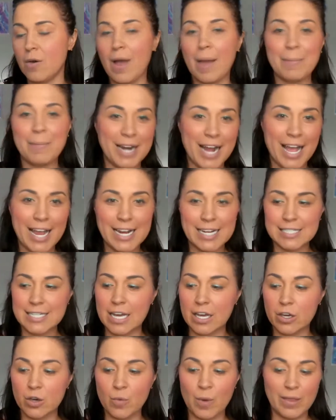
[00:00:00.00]
I mean, I can
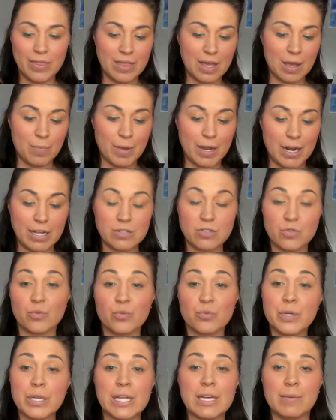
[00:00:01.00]
tell you one thing, but it's
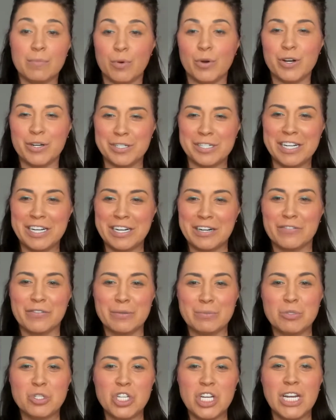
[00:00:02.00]
really important to hear
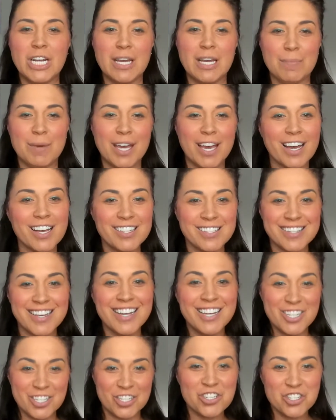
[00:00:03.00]
from Jeannie because
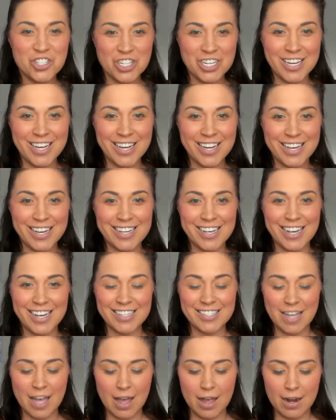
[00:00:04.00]
she is
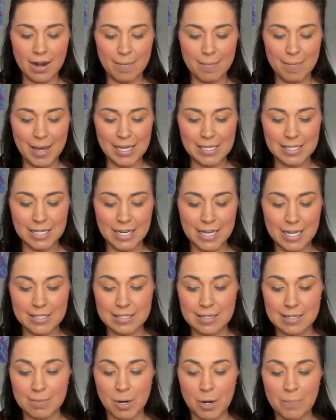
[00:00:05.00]
an amazing
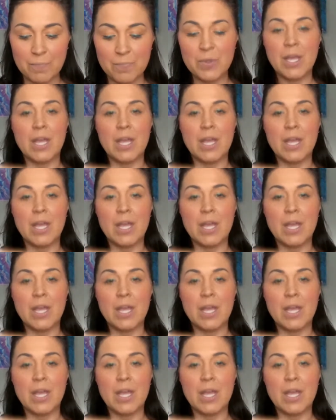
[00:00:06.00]
customer.